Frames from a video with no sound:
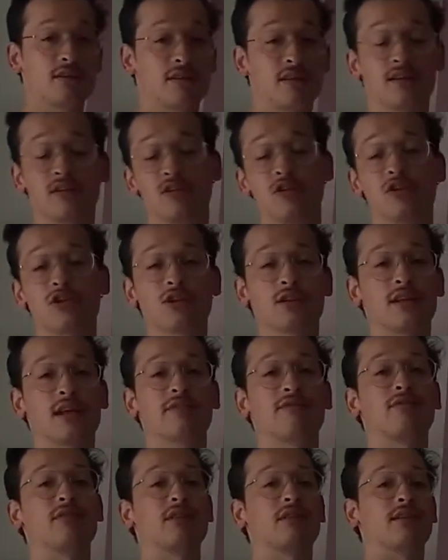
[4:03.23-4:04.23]
you should
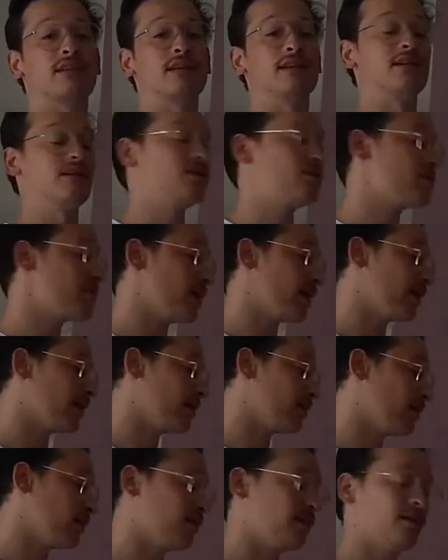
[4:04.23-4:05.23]
definitely check
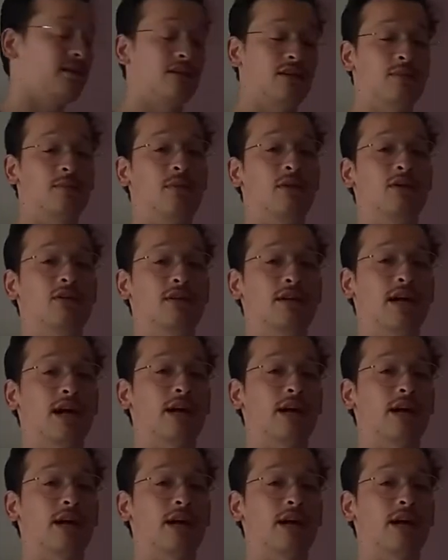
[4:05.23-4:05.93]
the blog